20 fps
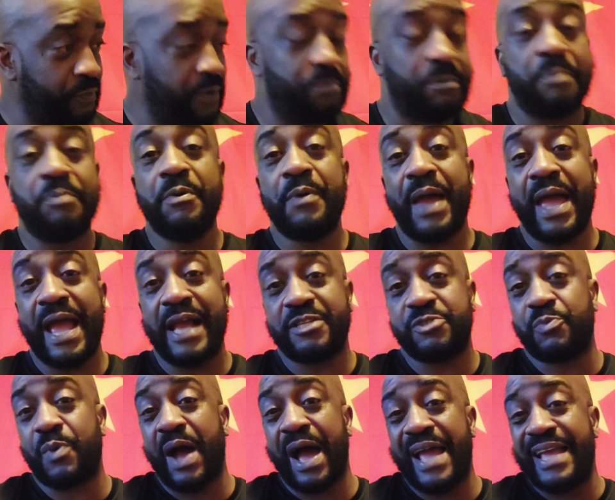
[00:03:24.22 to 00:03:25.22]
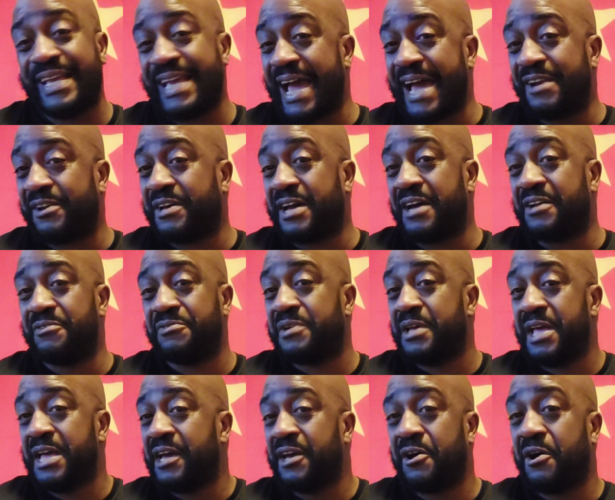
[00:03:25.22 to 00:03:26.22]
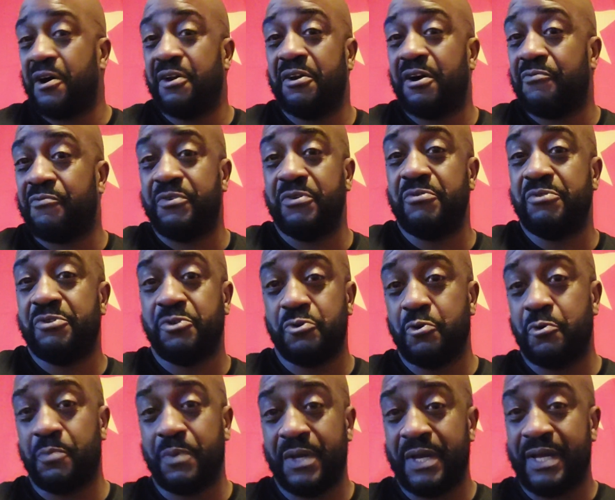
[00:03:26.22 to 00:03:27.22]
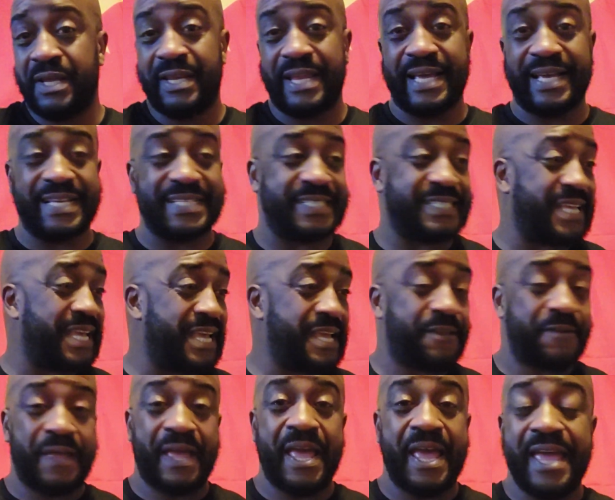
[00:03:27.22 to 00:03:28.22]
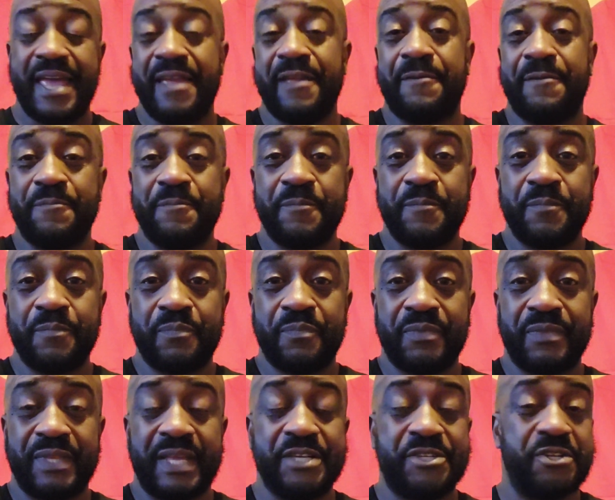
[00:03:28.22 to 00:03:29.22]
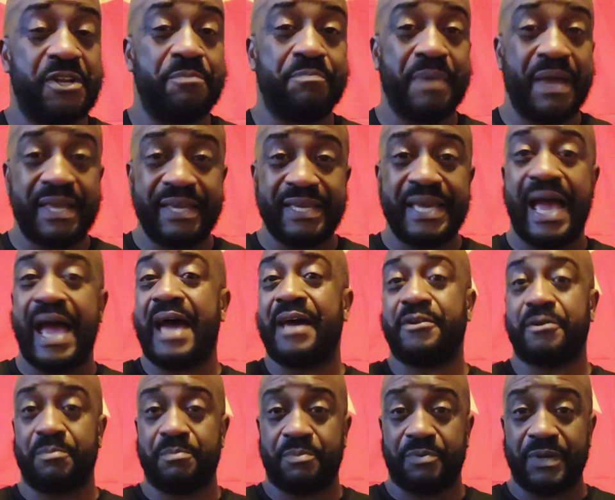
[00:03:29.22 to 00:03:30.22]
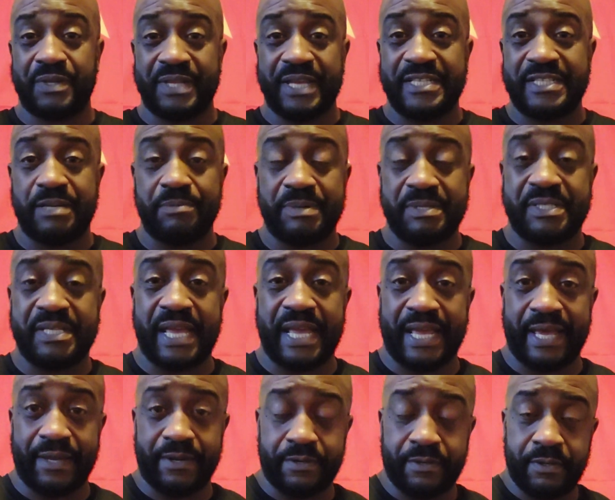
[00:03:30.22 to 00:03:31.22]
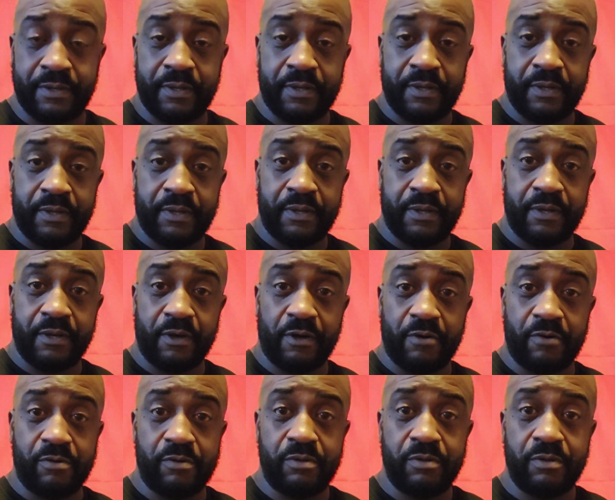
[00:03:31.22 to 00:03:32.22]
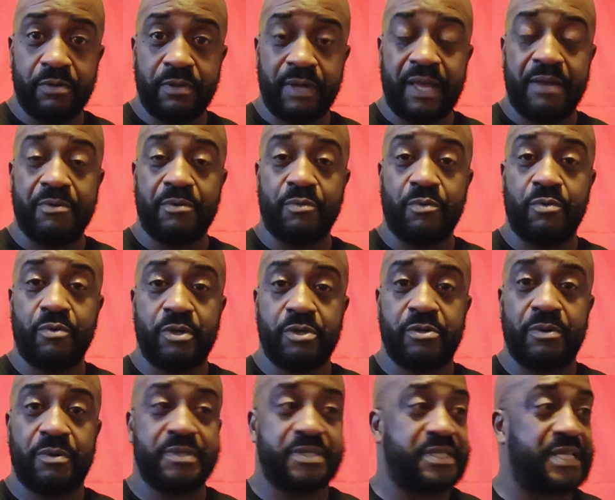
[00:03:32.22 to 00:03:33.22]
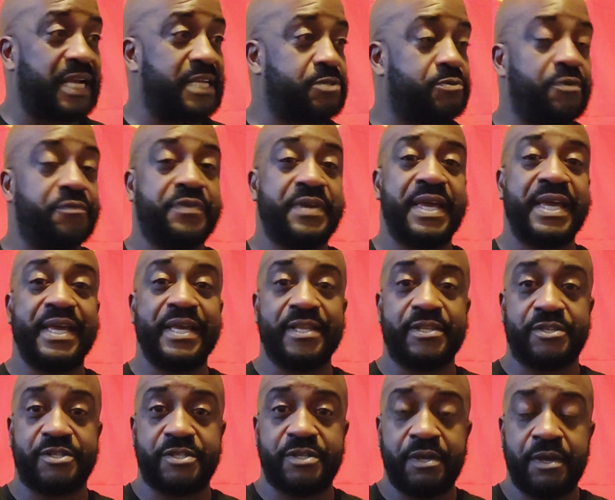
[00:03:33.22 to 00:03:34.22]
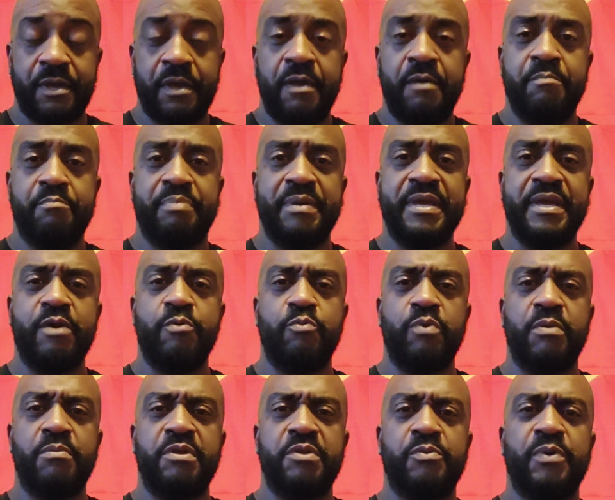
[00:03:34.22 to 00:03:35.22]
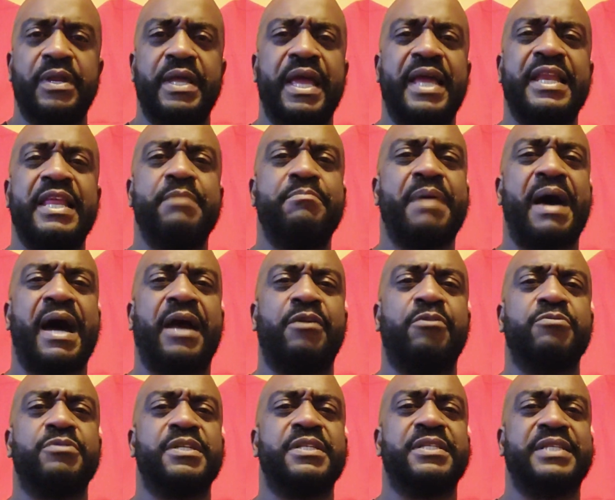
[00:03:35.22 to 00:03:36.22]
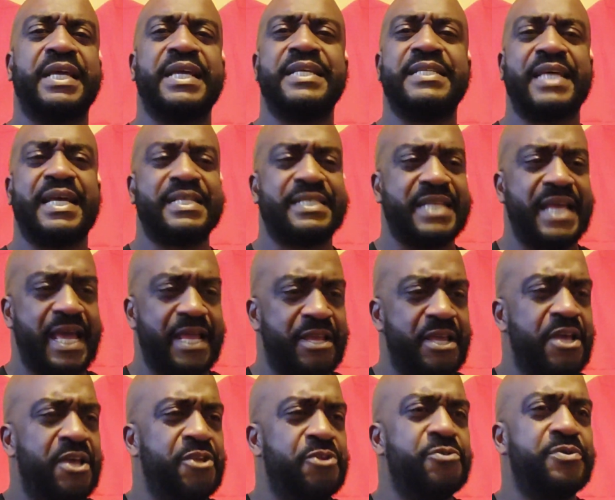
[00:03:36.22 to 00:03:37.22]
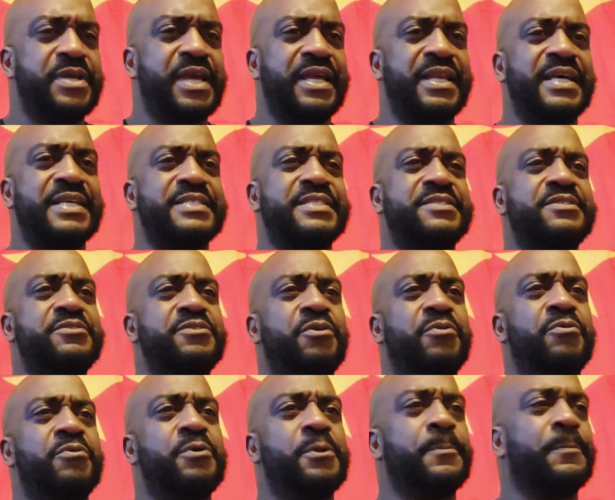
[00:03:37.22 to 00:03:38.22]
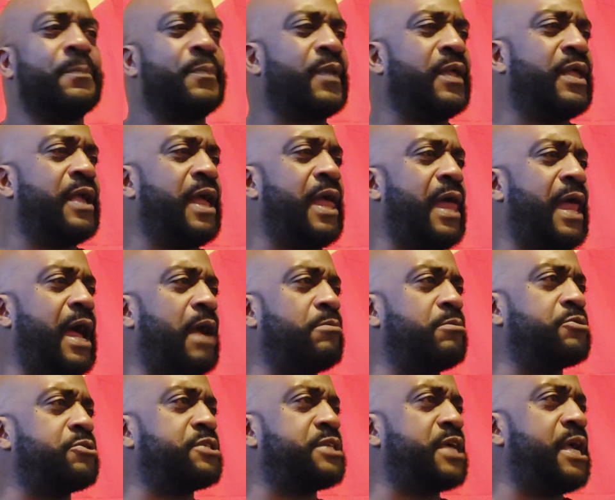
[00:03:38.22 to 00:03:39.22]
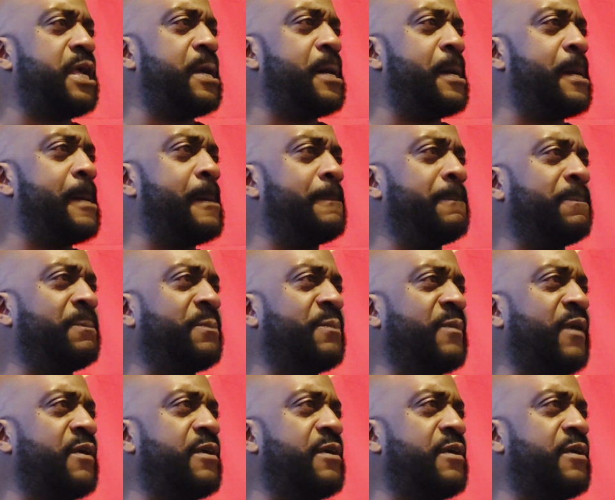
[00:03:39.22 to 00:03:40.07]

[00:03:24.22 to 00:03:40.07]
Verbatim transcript: When people ask why he got cut, cut off YouTube, like I said, hey, they should have been got him for things he was saying, you know? So sex with kids, beating women with handy bottles and things like that. You cannot know how you say, um,